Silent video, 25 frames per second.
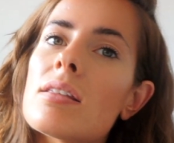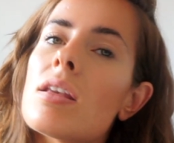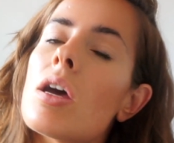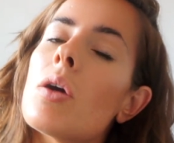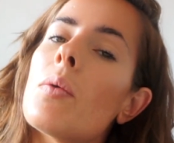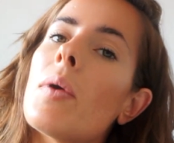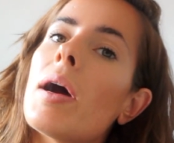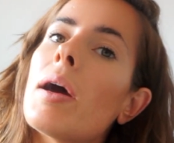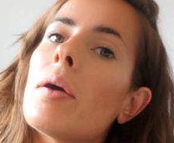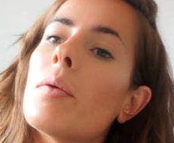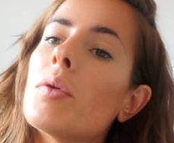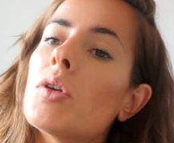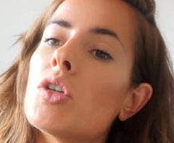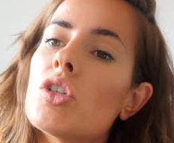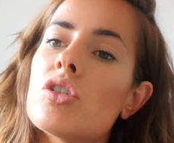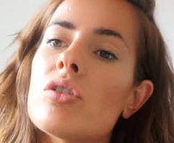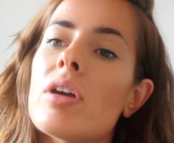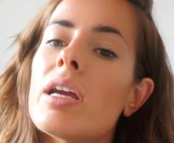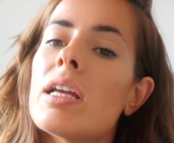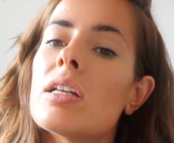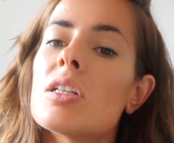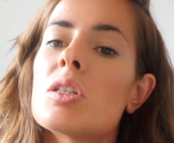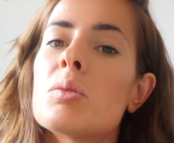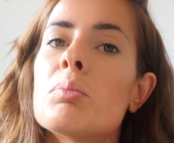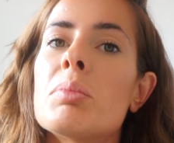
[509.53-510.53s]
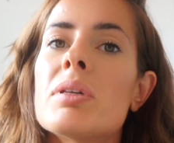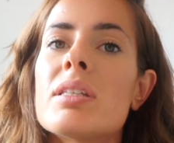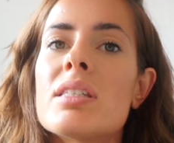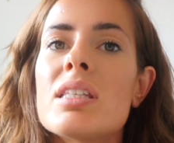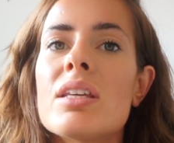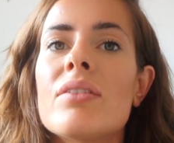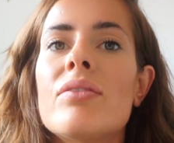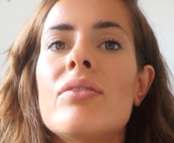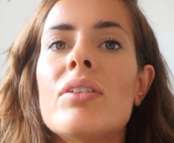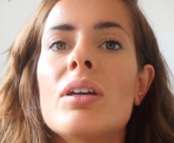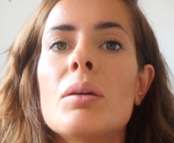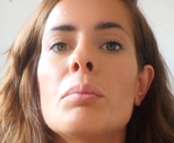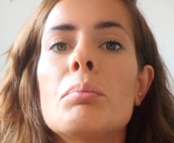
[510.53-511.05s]
So I would train
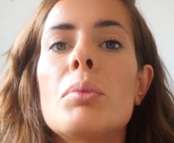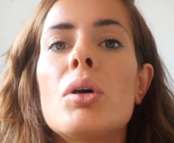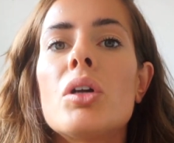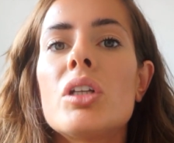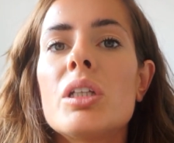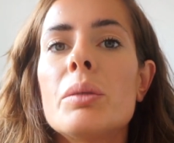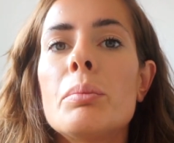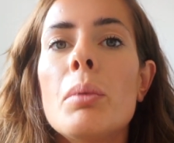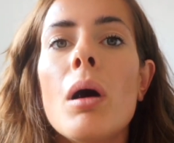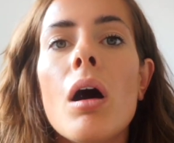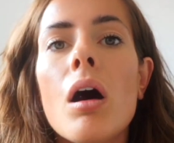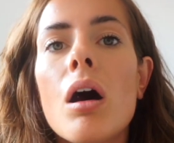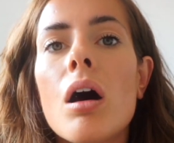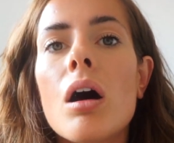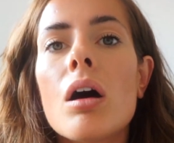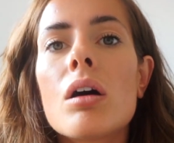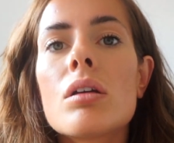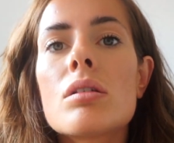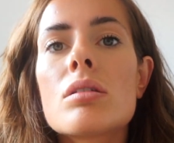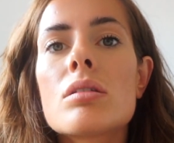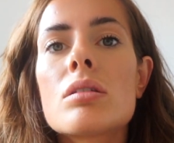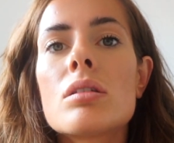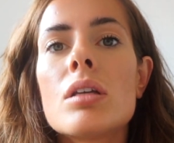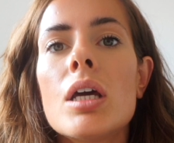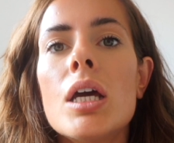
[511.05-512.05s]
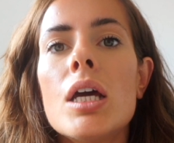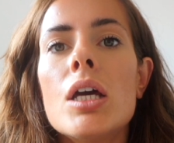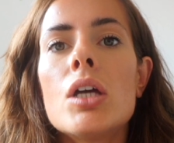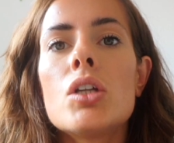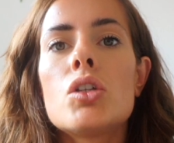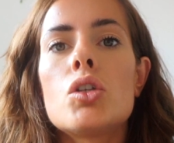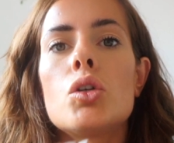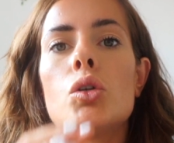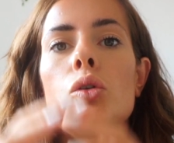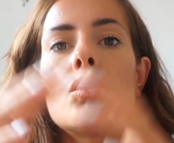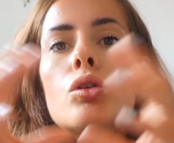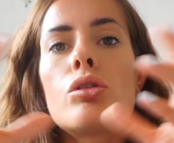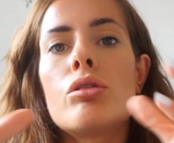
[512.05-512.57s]
specific body parts
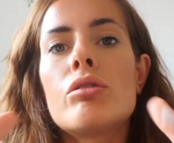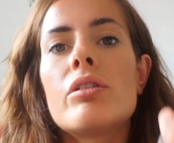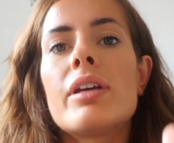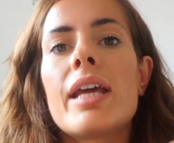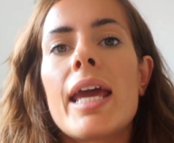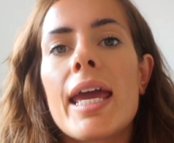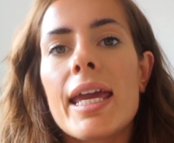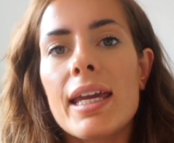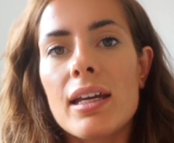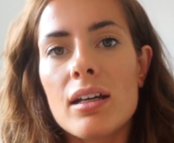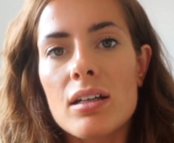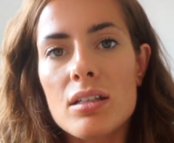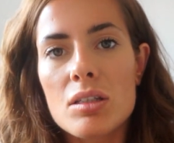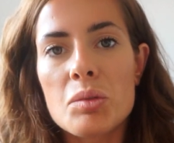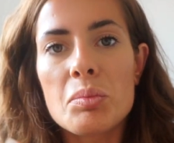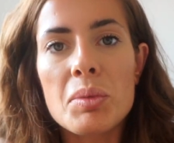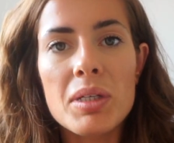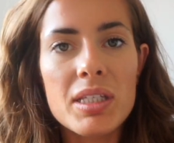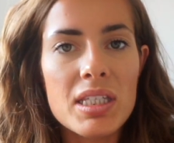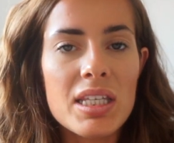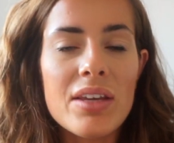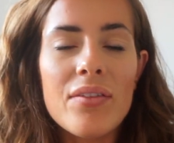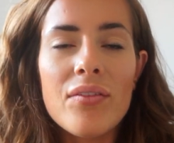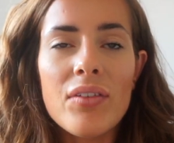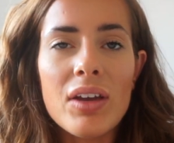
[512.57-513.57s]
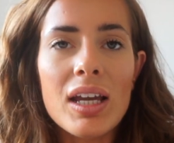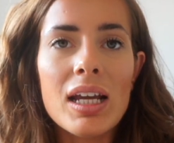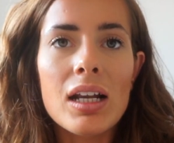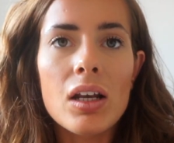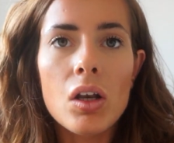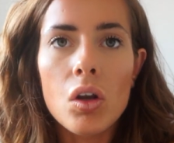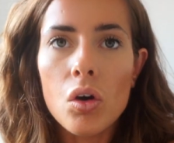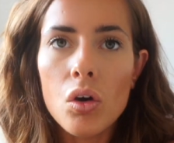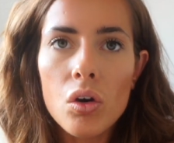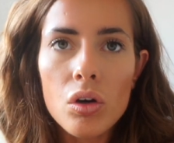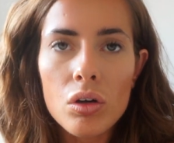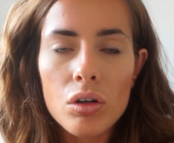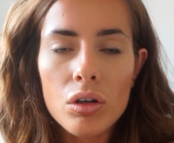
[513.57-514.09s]
to create a specific
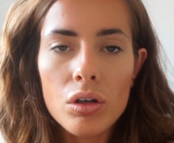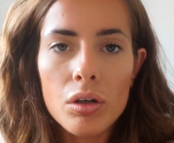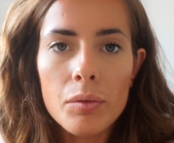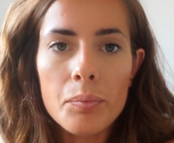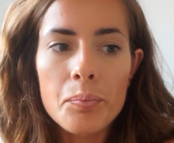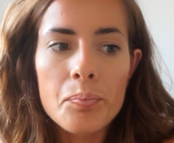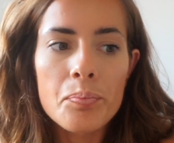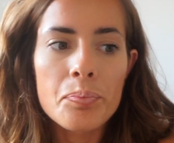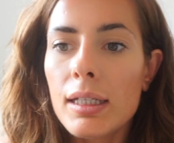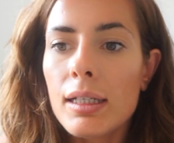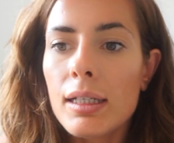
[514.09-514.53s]
look.